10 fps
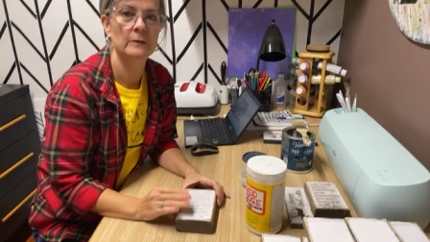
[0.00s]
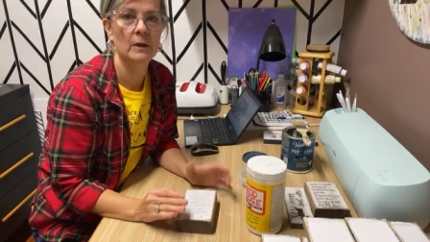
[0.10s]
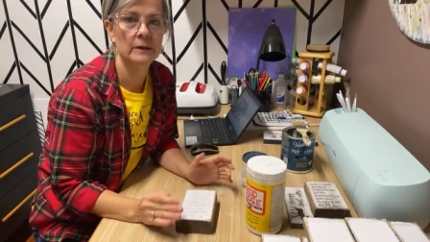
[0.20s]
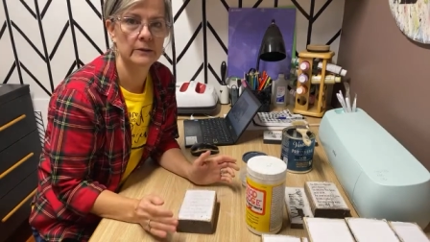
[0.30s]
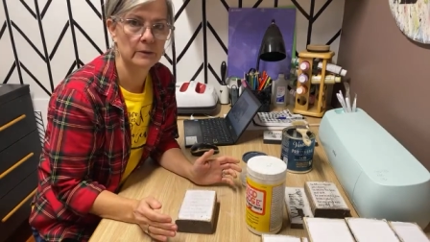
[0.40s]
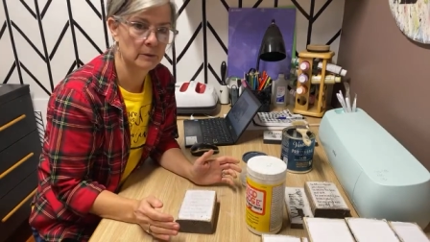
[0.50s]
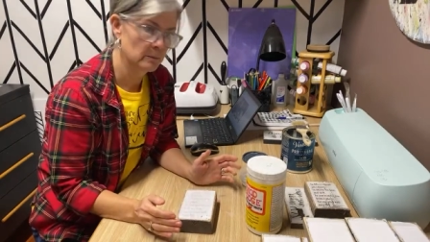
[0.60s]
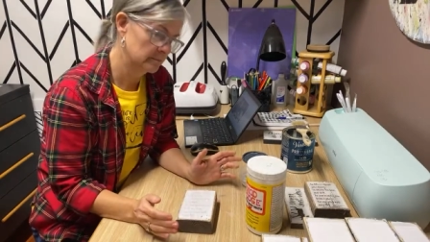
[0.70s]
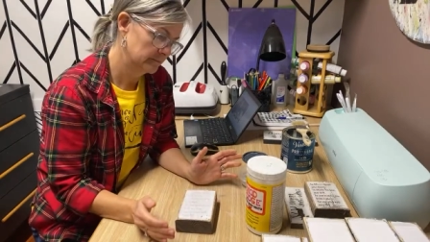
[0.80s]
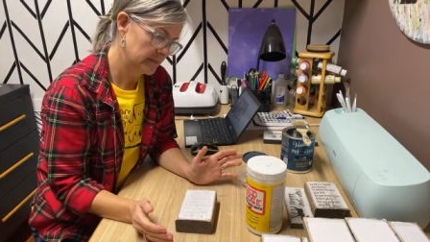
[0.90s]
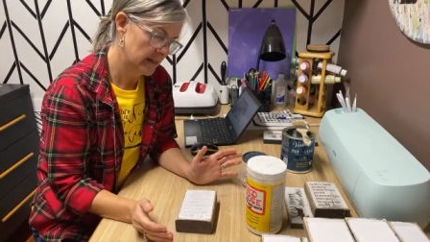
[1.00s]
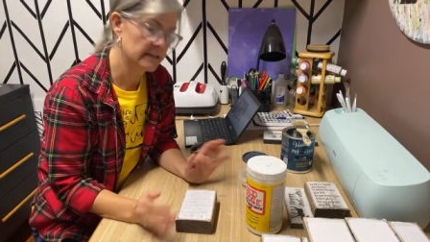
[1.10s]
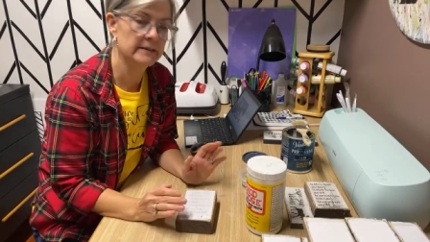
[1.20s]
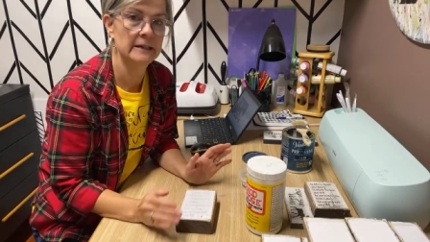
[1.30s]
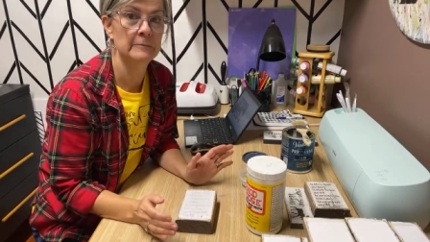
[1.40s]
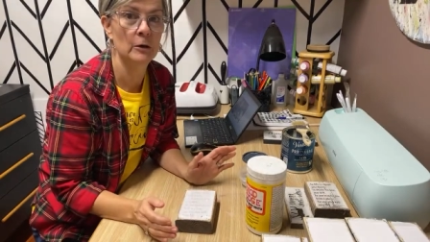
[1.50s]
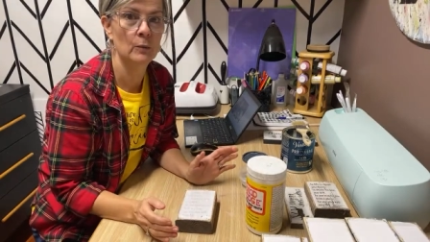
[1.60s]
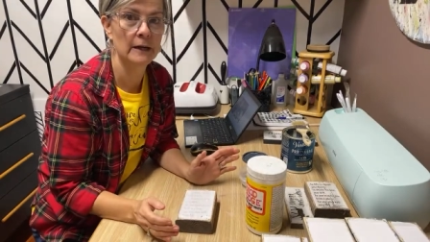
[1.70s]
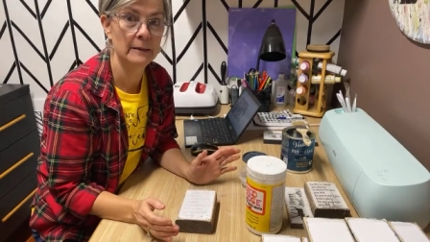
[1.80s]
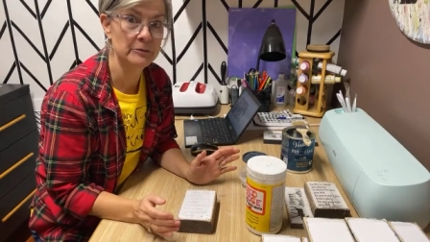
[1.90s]
to want to know anything about what
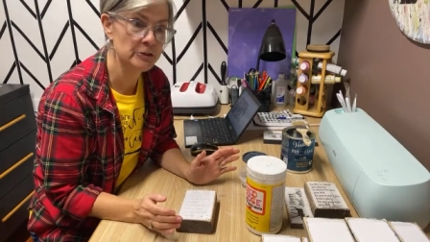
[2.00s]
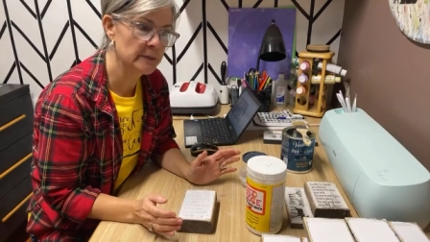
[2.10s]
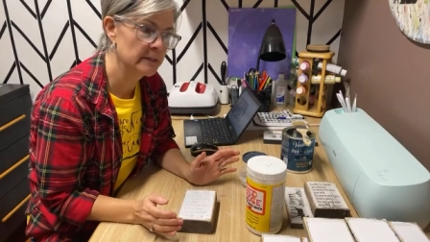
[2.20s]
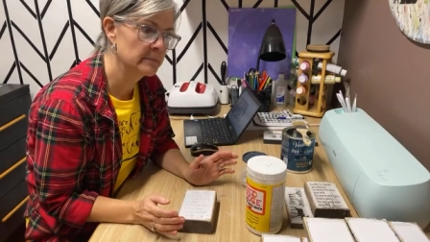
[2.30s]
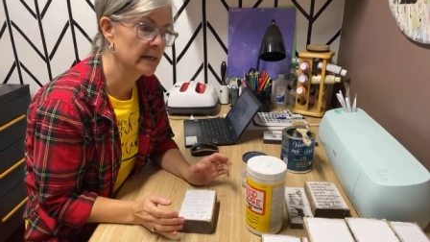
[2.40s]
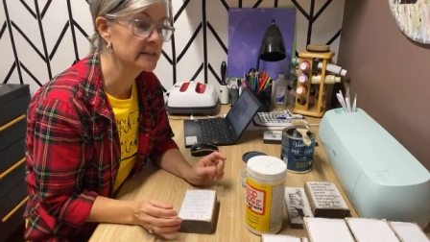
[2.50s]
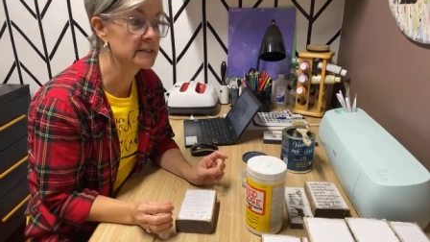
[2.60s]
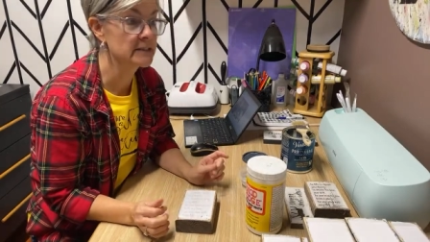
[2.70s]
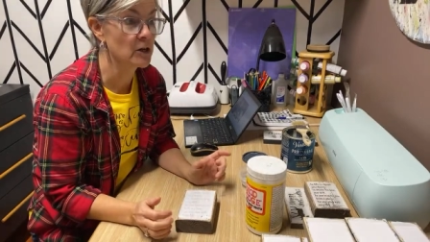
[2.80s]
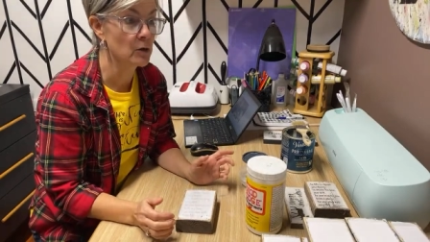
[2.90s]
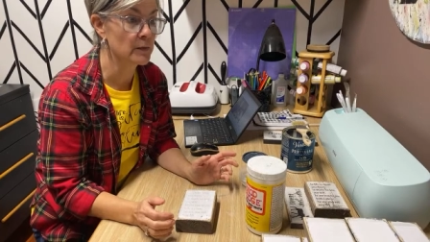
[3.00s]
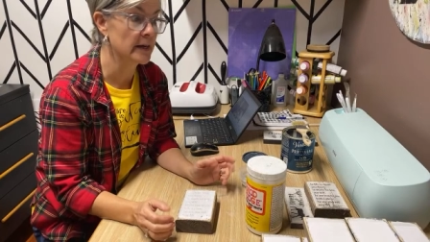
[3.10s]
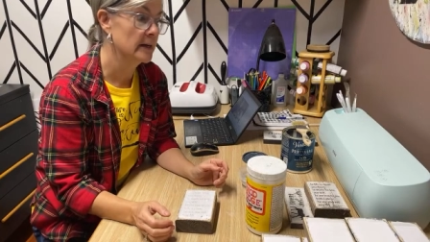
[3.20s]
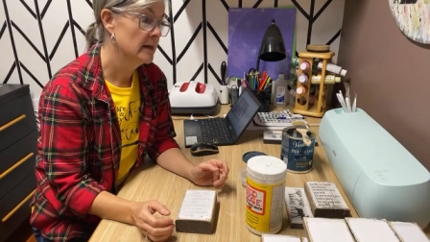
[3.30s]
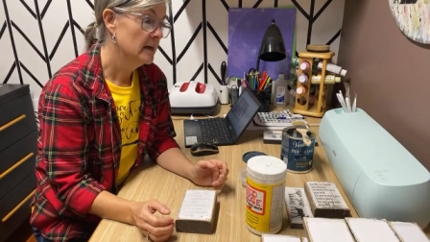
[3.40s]
I'm doing, but I did know that